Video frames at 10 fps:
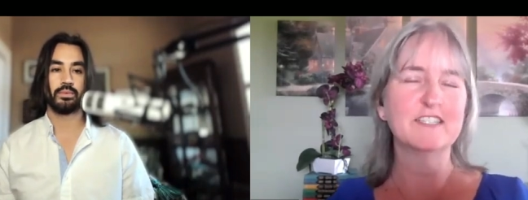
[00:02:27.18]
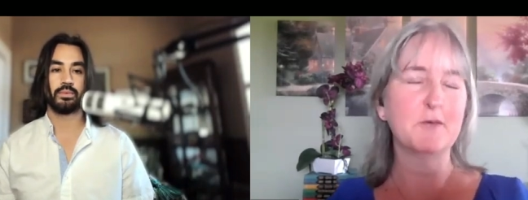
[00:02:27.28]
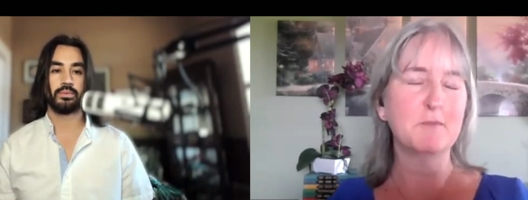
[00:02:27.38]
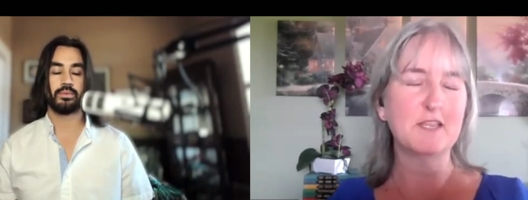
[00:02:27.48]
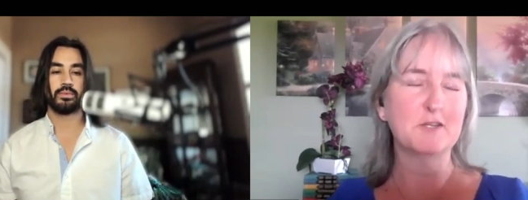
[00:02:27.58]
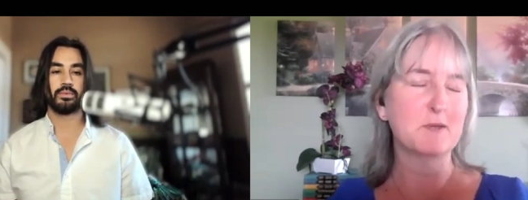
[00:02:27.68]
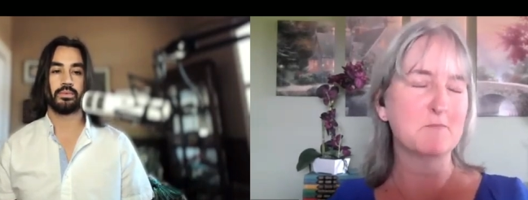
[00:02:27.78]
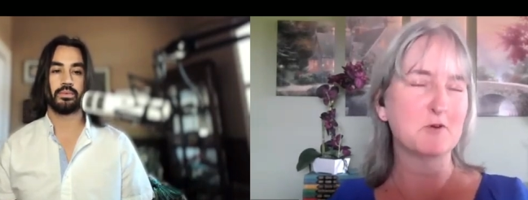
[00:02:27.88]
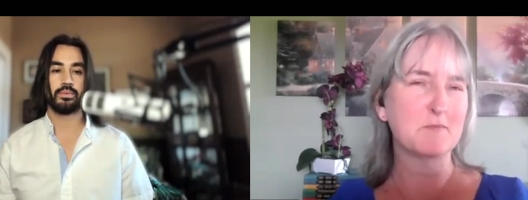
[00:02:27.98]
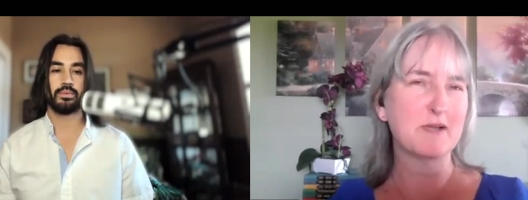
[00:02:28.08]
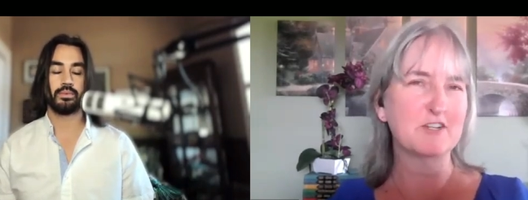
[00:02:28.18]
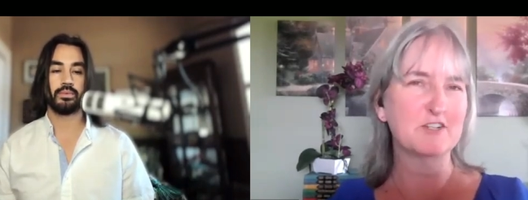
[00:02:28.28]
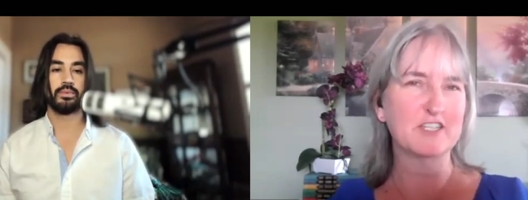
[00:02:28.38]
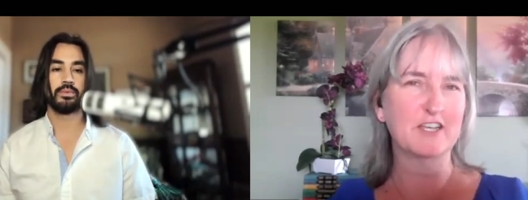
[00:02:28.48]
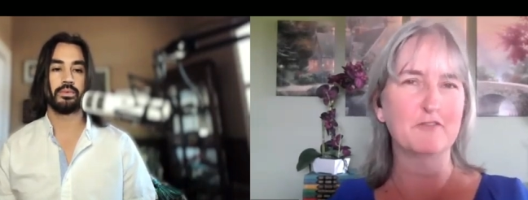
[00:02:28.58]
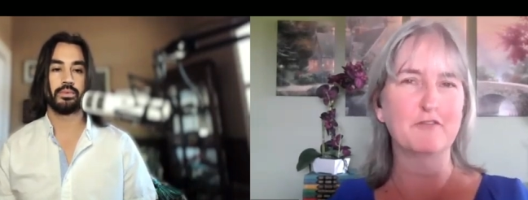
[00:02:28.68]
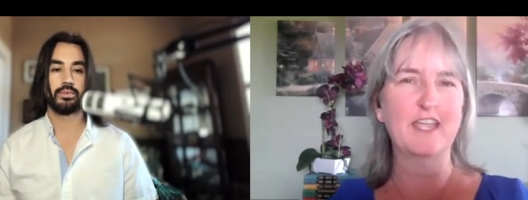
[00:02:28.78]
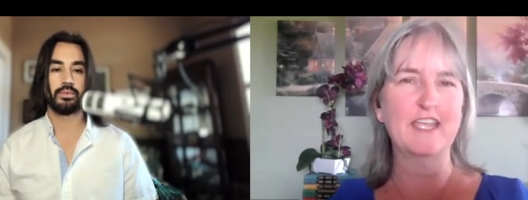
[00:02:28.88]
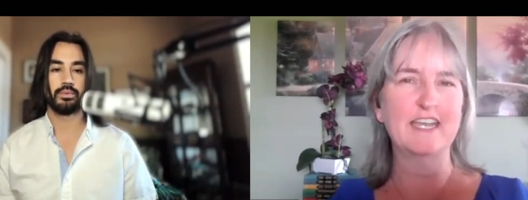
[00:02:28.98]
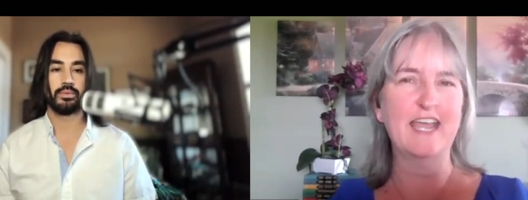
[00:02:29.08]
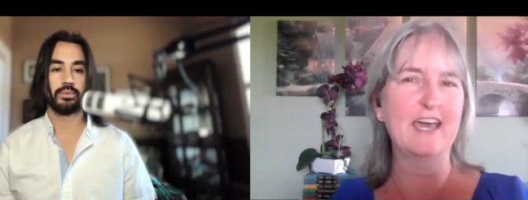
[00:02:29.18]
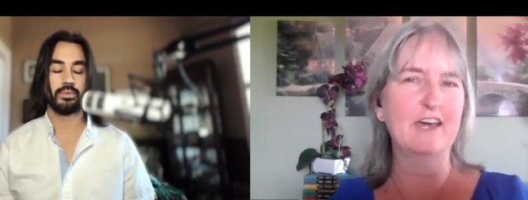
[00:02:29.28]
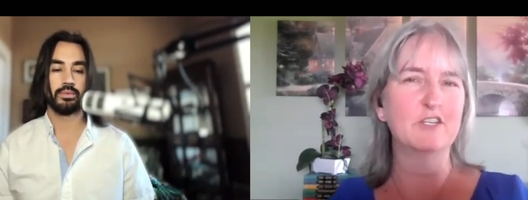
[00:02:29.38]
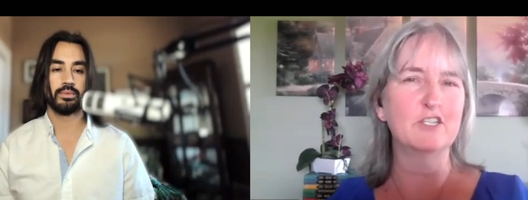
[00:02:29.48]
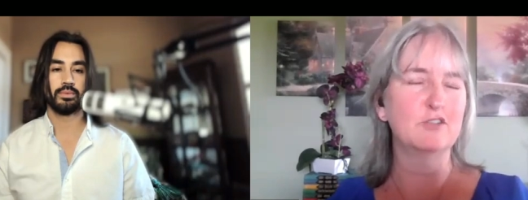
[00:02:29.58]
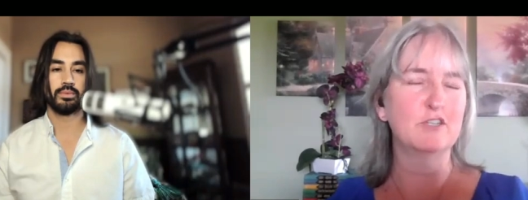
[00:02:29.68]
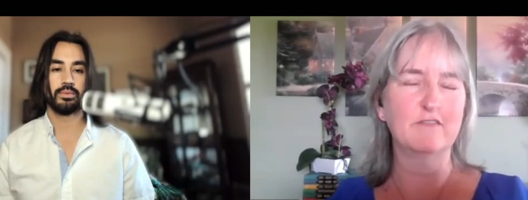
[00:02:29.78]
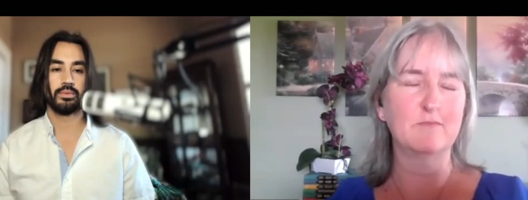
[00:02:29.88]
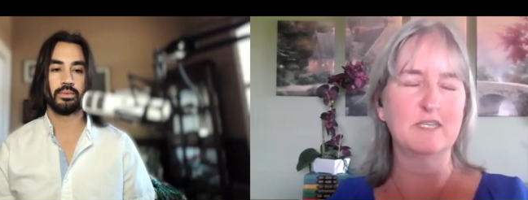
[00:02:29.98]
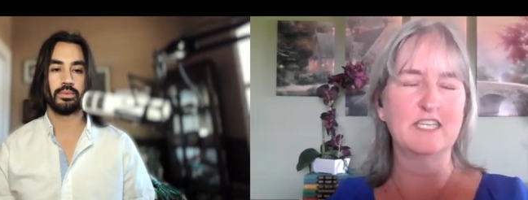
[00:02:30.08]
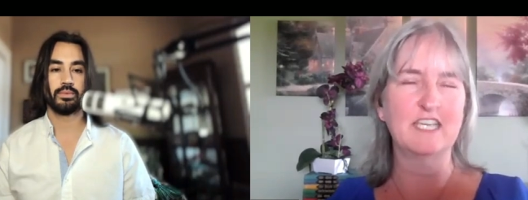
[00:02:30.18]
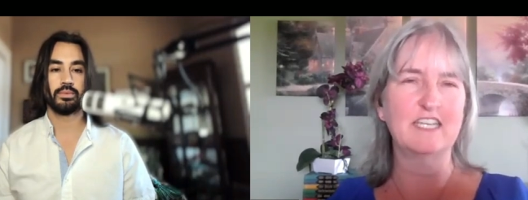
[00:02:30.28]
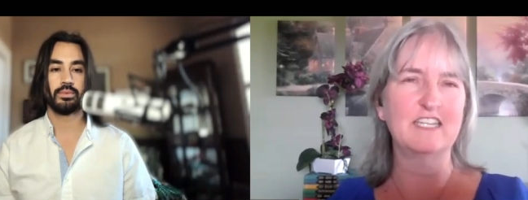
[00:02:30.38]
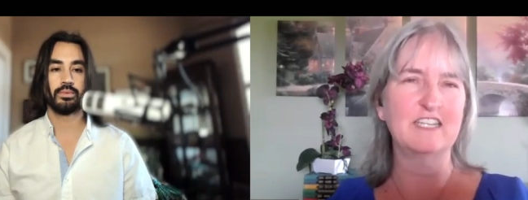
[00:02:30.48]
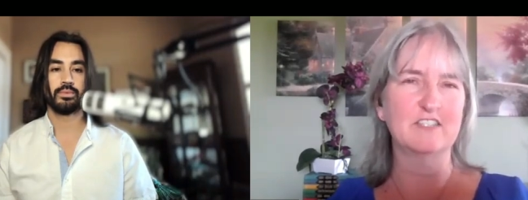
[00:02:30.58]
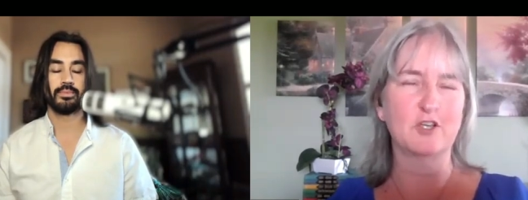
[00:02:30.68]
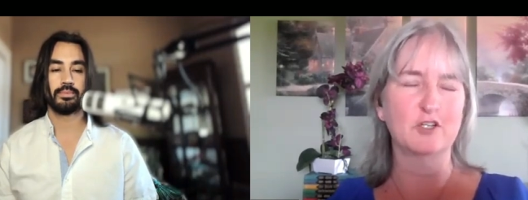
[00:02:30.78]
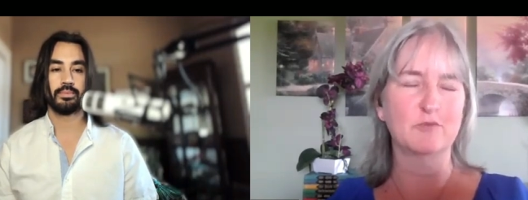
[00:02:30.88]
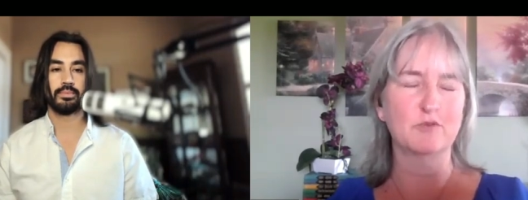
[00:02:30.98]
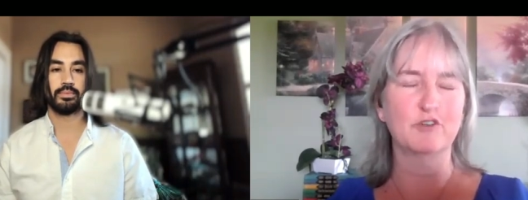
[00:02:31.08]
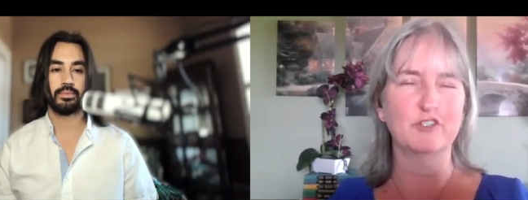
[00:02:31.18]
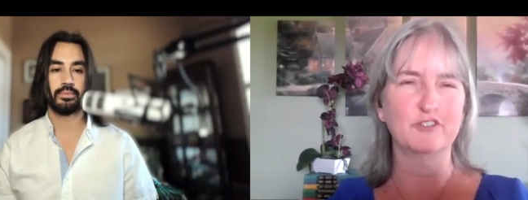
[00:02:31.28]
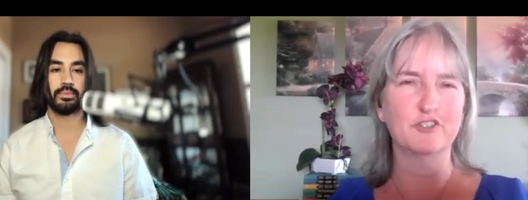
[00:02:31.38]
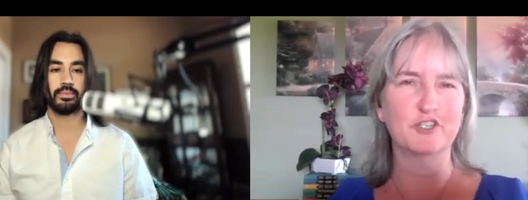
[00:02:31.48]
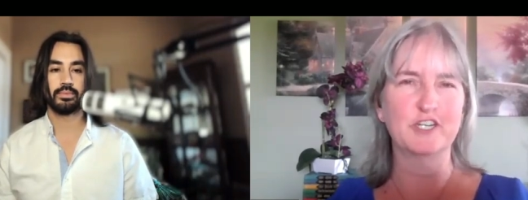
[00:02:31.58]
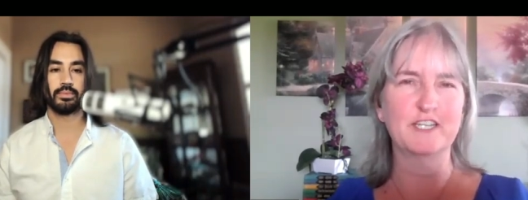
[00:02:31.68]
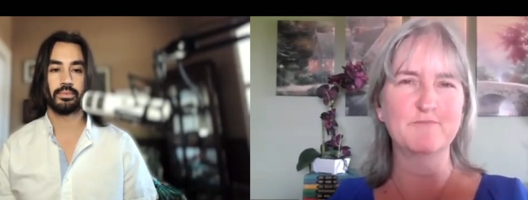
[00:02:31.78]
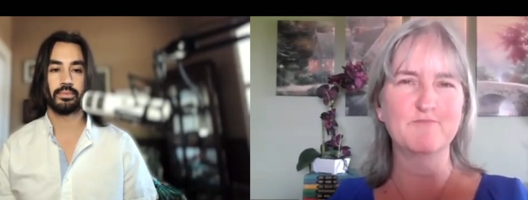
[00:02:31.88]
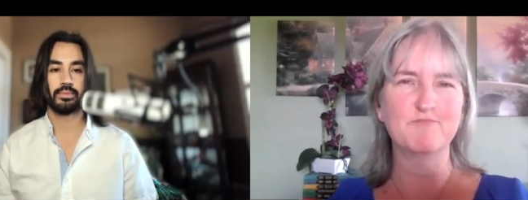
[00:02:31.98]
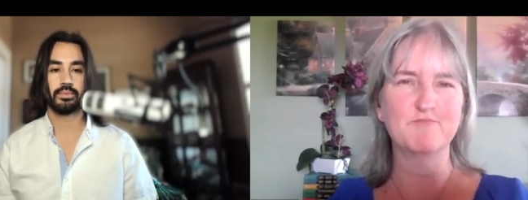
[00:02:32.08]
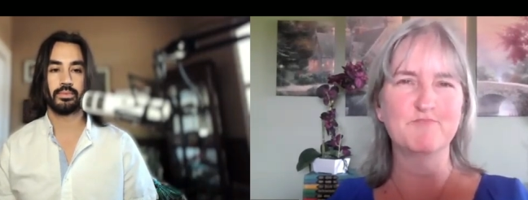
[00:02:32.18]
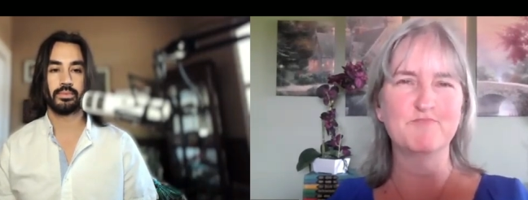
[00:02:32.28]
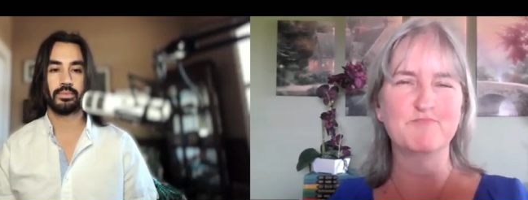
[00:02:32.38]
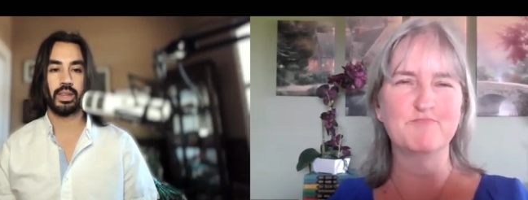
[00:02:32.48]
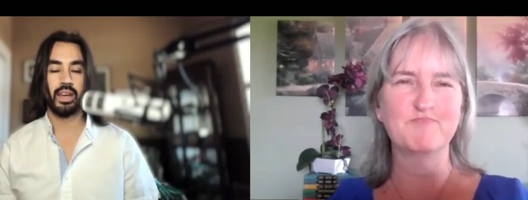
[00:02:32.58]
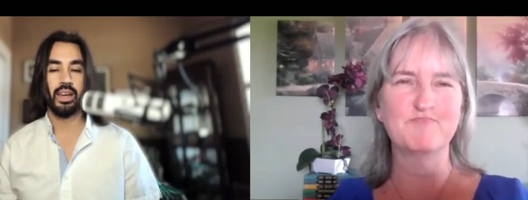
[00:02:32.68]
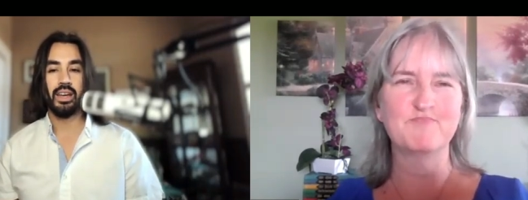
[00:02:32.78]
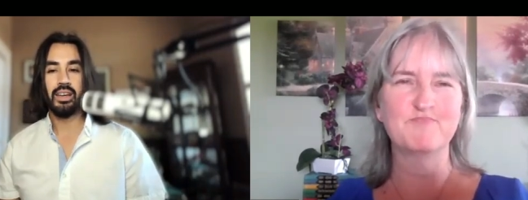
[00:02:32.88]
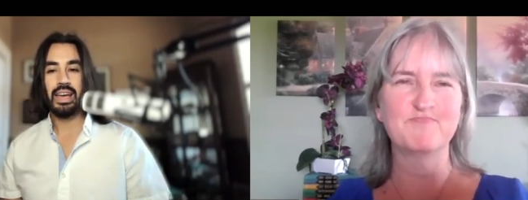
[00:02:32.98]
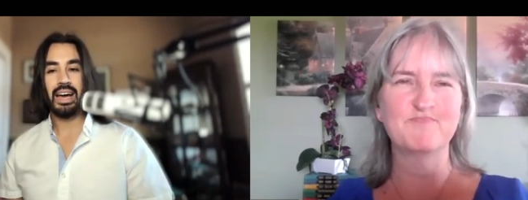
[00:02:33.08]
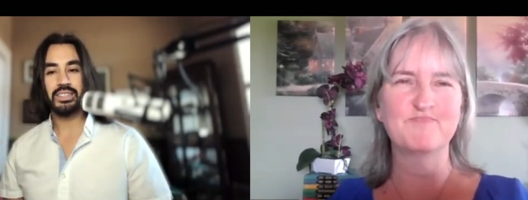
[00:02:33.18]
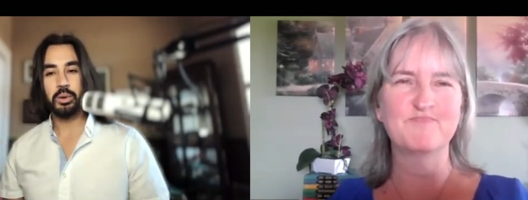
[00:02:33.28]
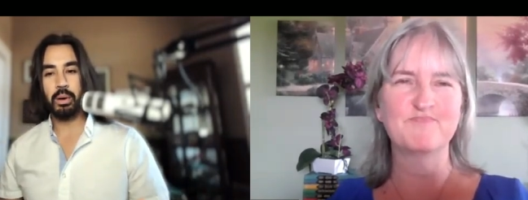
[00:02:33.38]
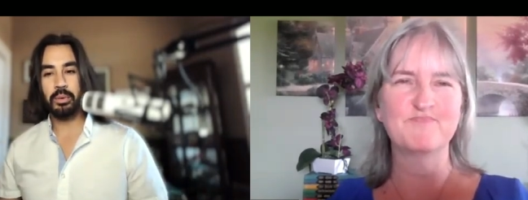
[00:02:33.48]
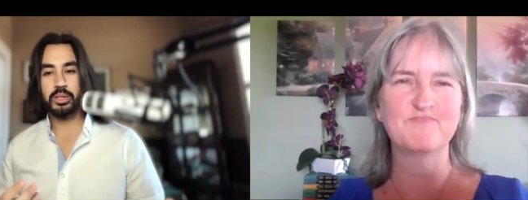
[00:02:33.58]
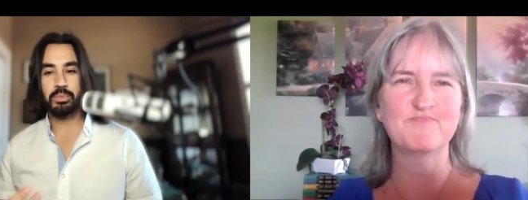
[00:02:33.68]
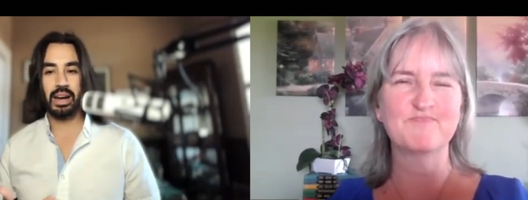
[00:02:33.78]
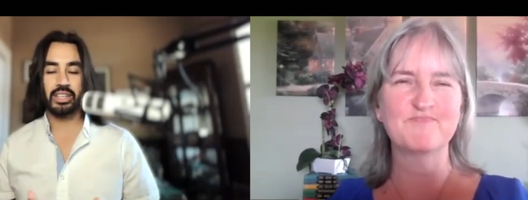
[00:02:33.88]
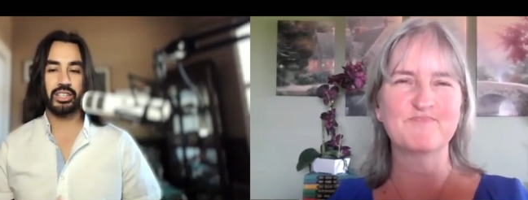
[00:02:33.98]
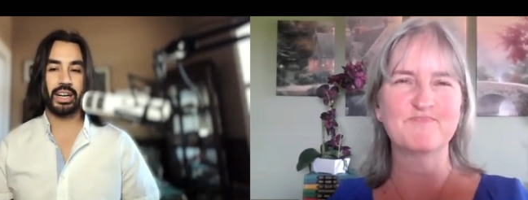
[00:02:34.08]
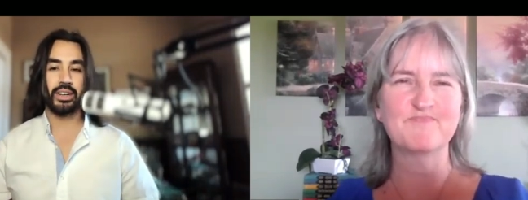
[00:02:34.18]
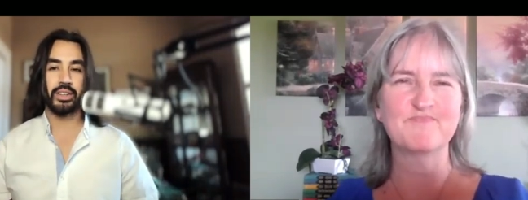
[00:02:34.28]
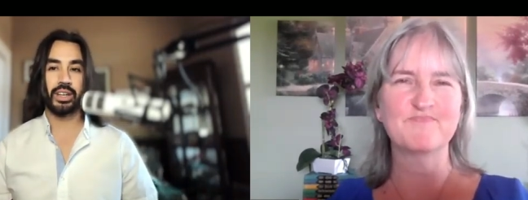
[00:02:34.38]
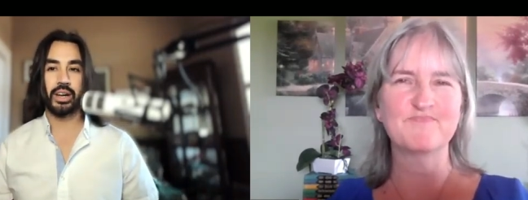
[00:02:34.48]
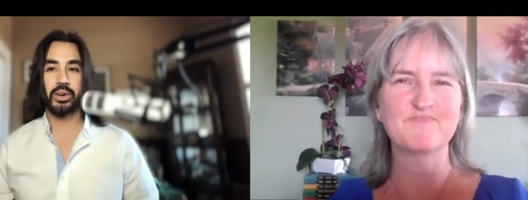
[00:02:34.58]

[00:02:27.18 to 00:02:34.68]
Speaker 1: tell me a little bit more about yourself and how did you even begin this entrepreneurial journey?
Speaker 2: Yeah, so it probably goes back to childhood. I